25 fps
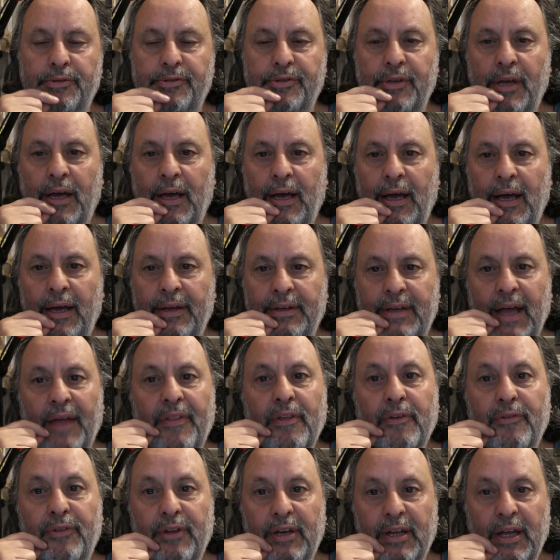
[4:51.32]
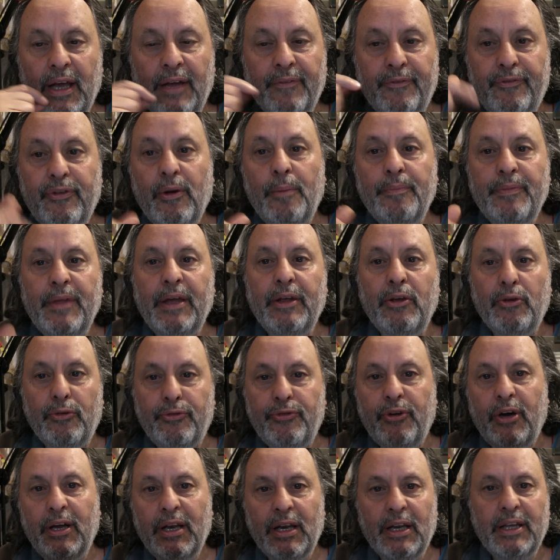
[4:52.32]
And other video, and from that you'll
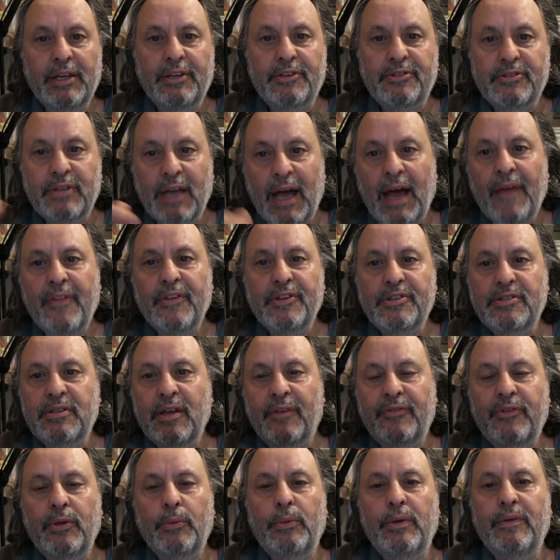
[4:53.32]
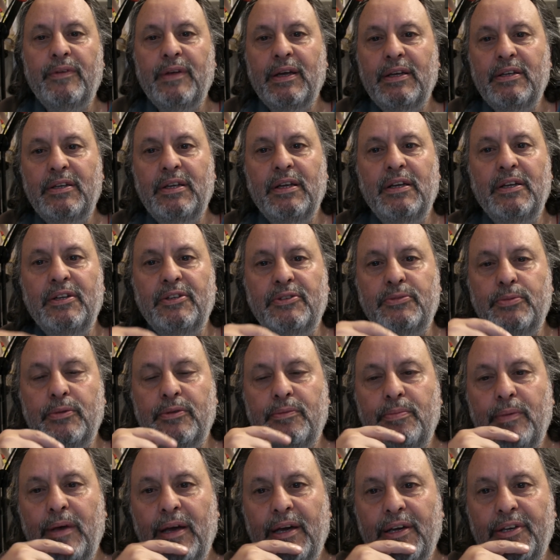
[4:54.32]
find links to other stuff that we've had dealings
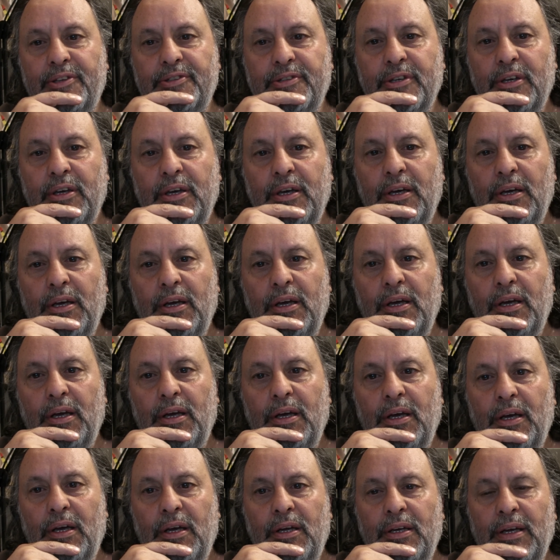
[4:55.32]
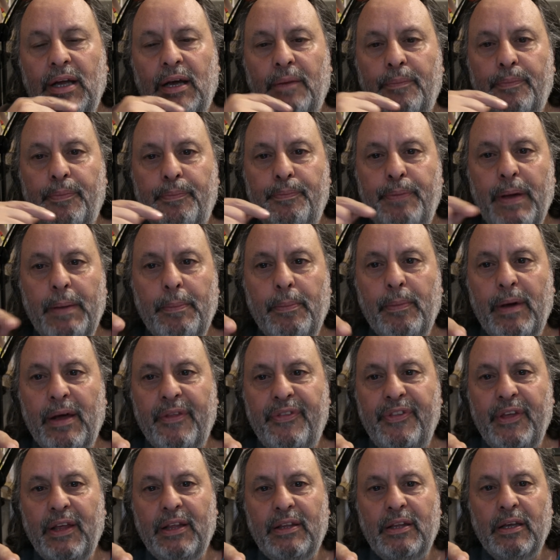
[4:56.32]
with Max. Now, people may
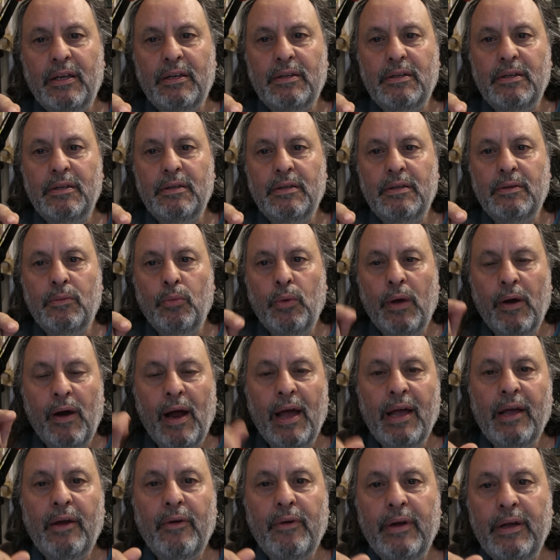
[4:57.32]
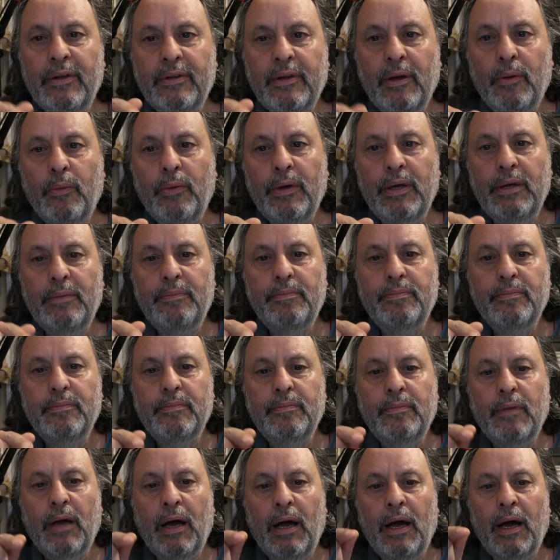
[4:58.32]
think that we're angry and that we
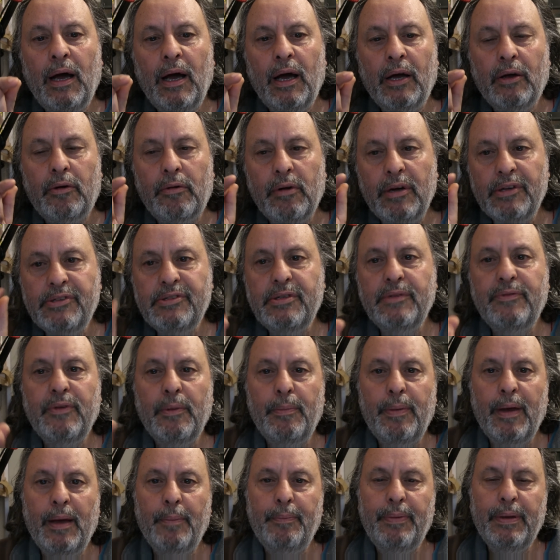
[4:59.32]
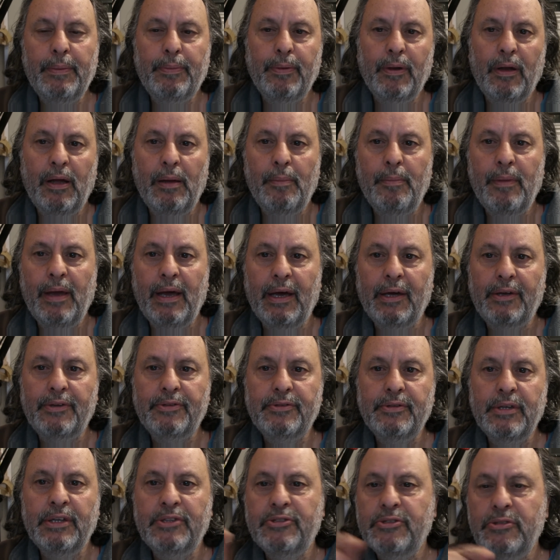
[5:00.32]
are aggressive about people like
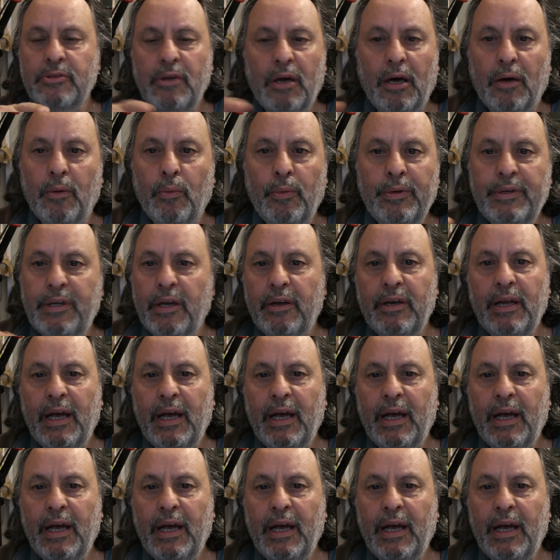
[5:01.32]
Max. It's not. We don't